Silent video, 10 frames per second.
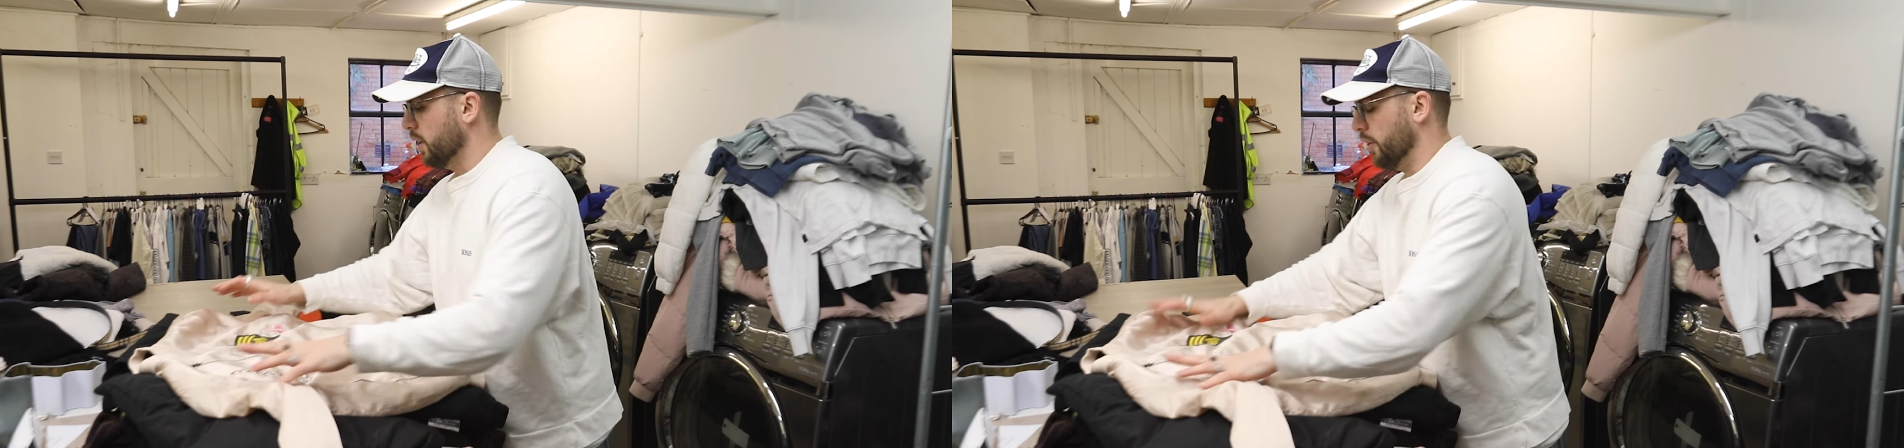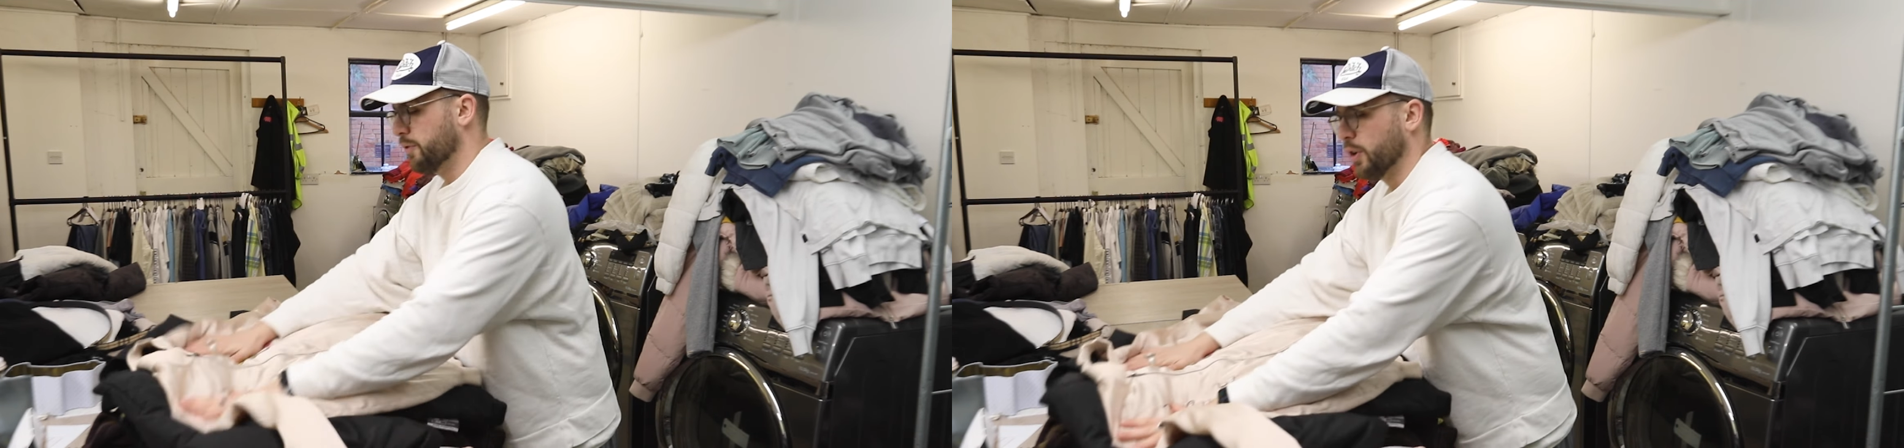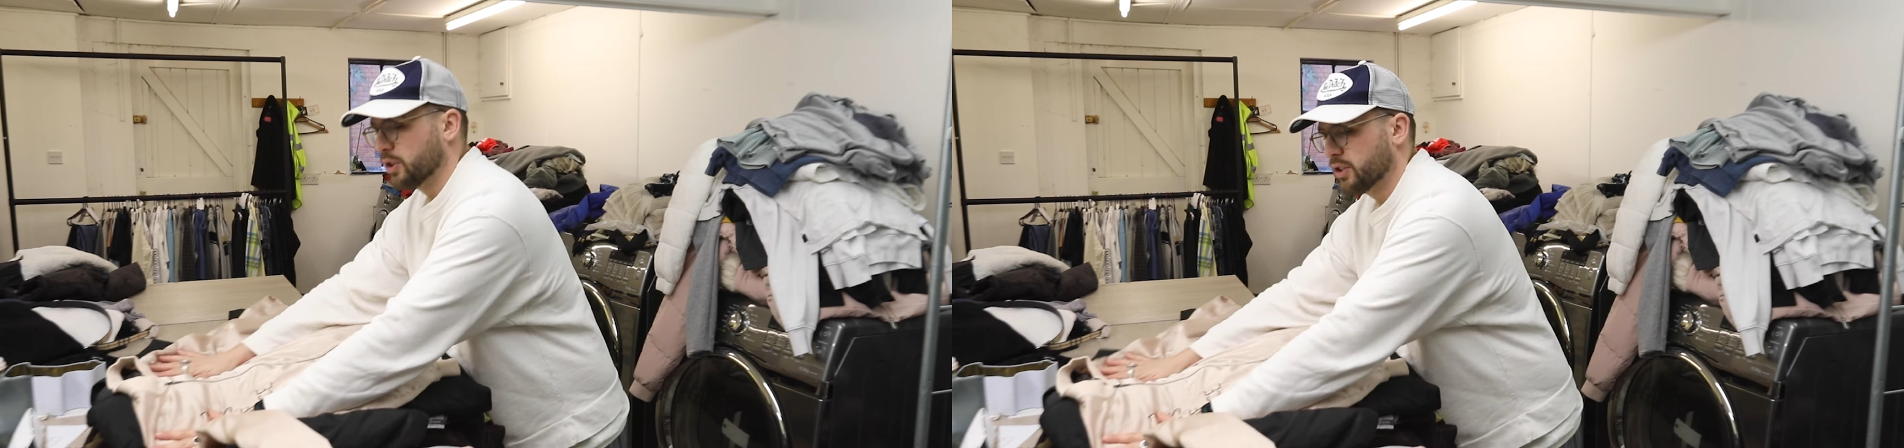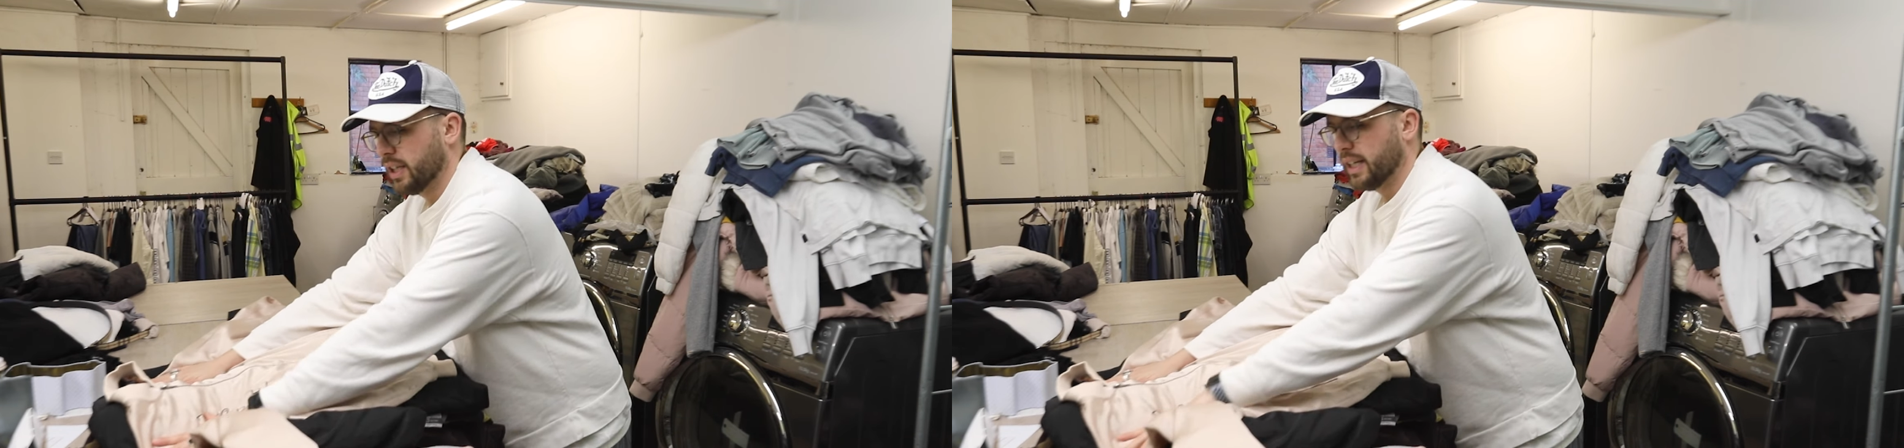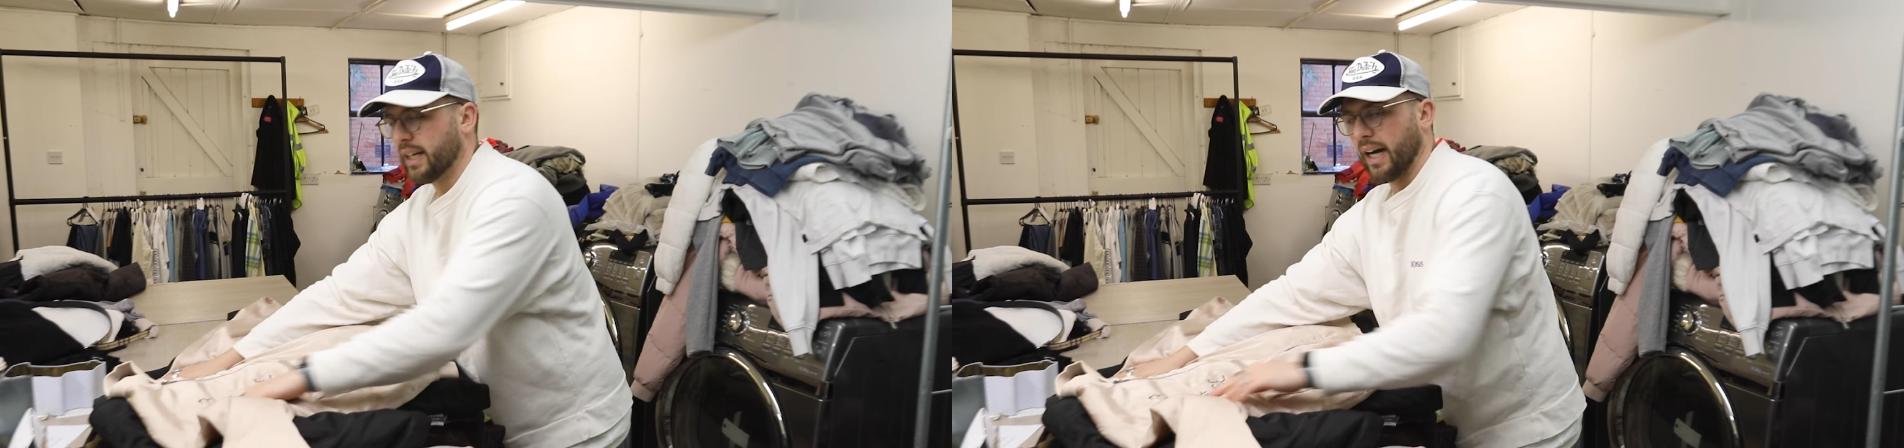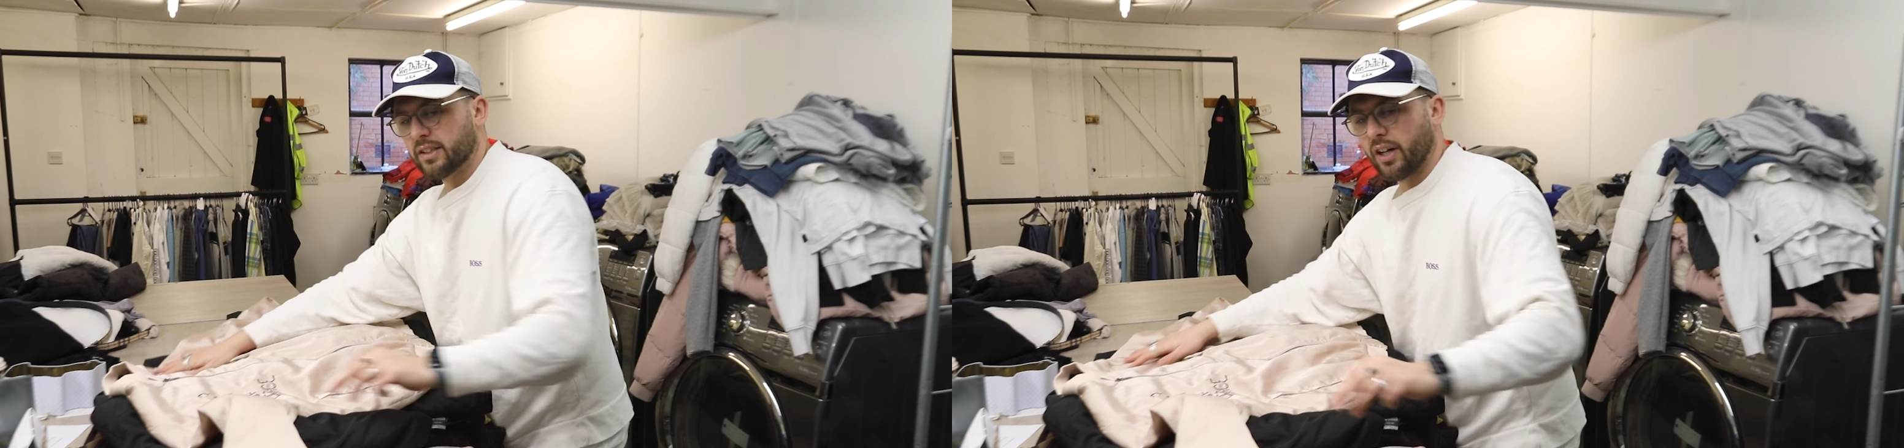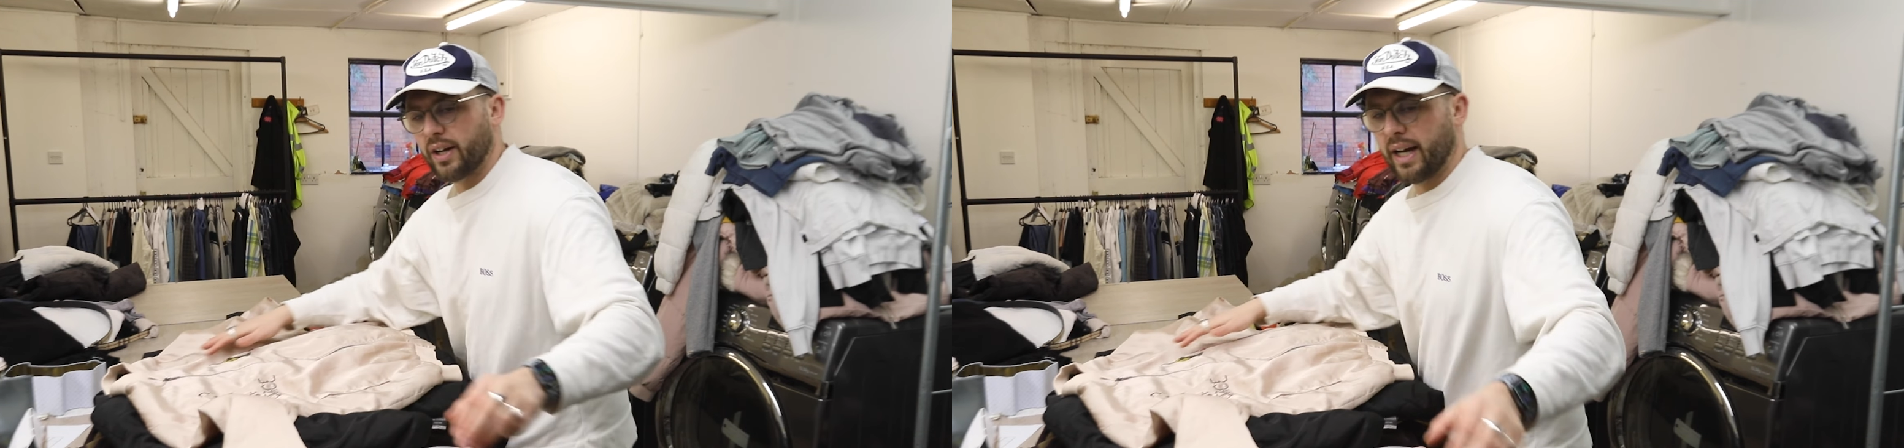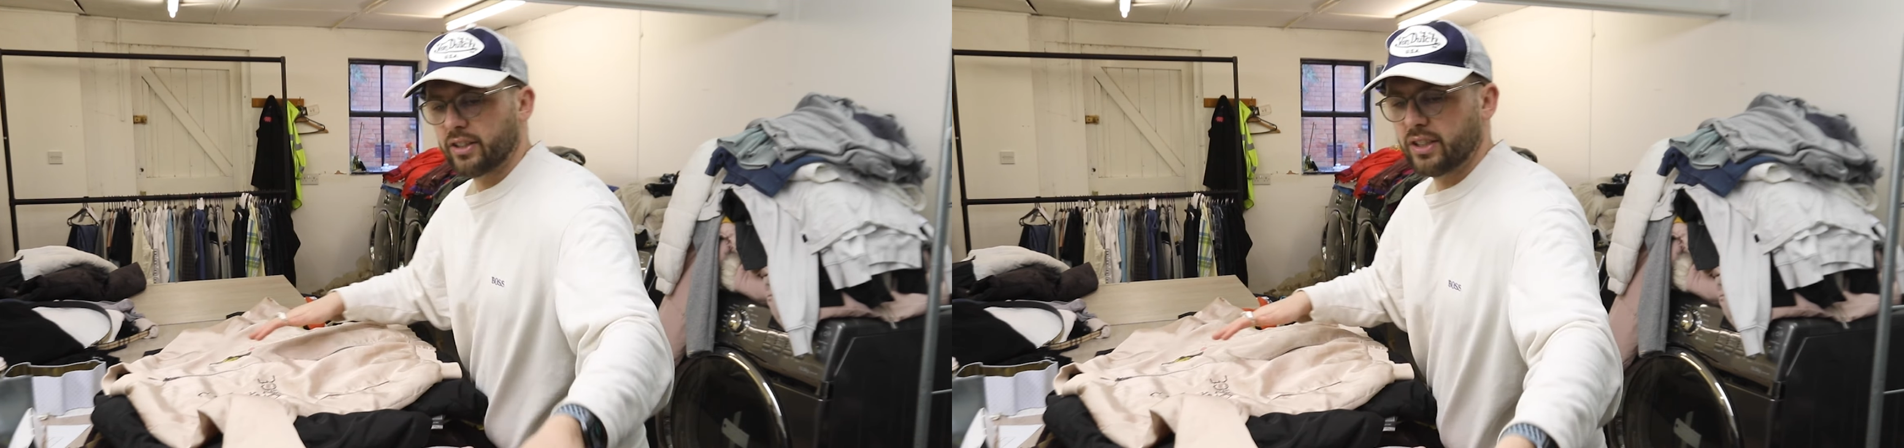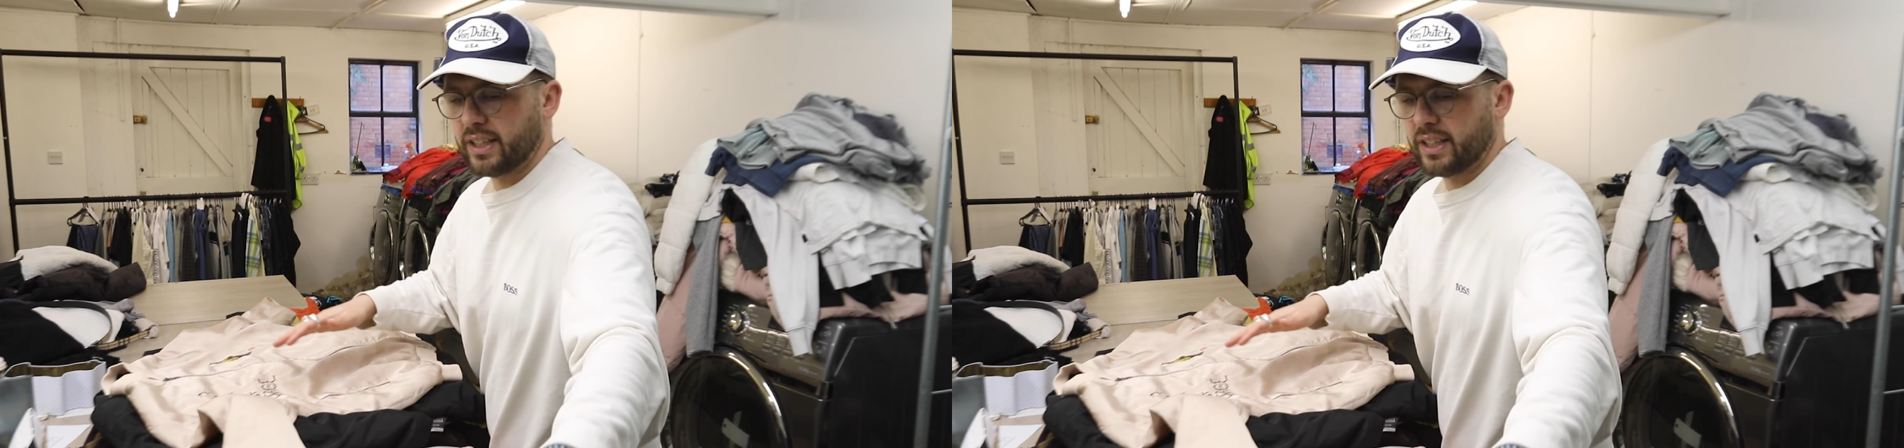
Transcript: Unfortunately, I don't actually